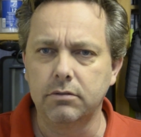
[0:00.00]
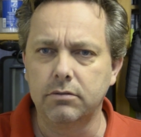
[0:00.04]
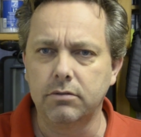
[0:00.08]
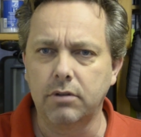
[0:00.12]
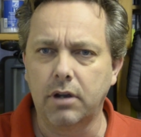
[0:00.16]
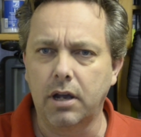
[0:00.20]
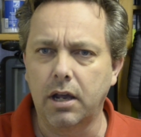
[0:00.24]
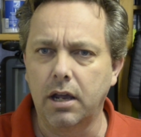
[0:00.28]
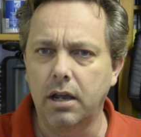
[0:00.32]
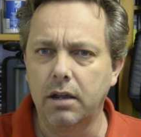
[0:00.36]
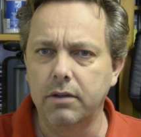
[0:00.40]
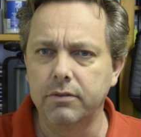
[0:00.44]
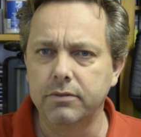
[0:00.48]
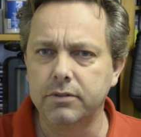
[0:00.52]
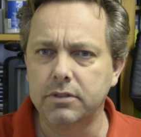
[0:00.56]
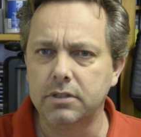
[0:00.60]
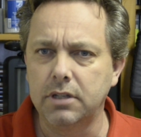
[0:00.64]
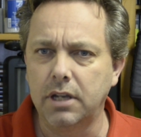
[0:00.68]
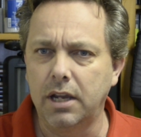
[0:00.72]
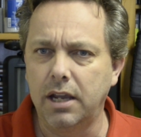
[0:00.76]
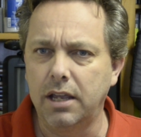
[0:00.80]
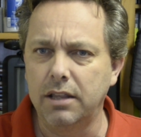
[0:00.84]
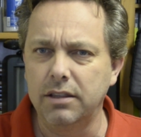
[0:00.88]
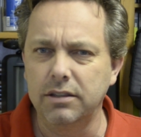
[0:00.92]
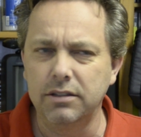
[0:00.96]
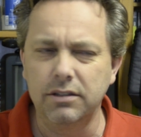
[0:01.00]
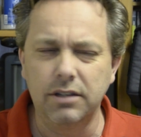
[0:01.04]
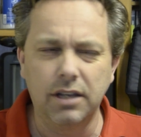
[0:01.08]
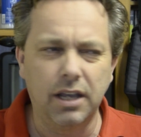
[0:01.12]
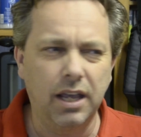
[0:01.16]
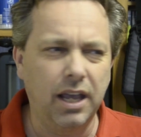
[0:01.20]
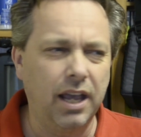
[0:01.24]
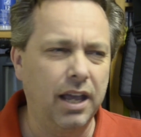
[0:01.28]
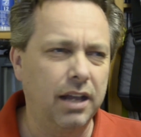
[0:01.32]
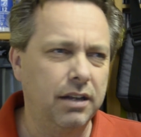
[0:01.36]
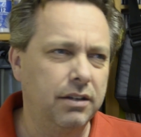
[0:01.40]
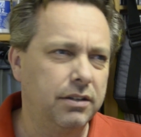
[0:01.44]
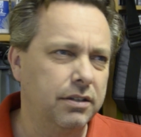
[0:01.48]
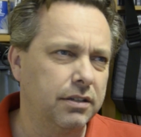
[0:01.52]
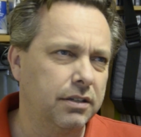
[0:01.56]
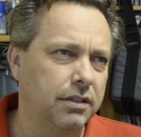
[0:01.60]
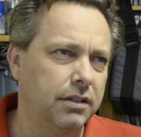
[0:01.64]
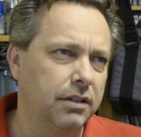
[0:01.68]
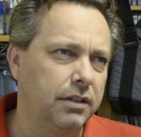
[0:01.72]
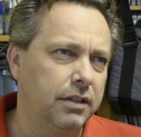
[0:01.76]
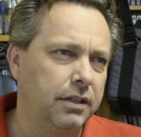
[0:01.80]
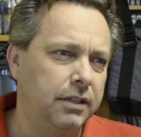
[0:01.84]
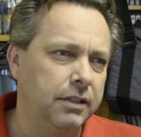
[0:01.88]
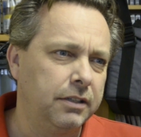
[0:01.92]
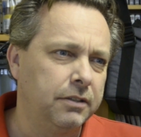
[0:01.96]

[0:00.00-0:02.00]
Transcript: drives, and you had to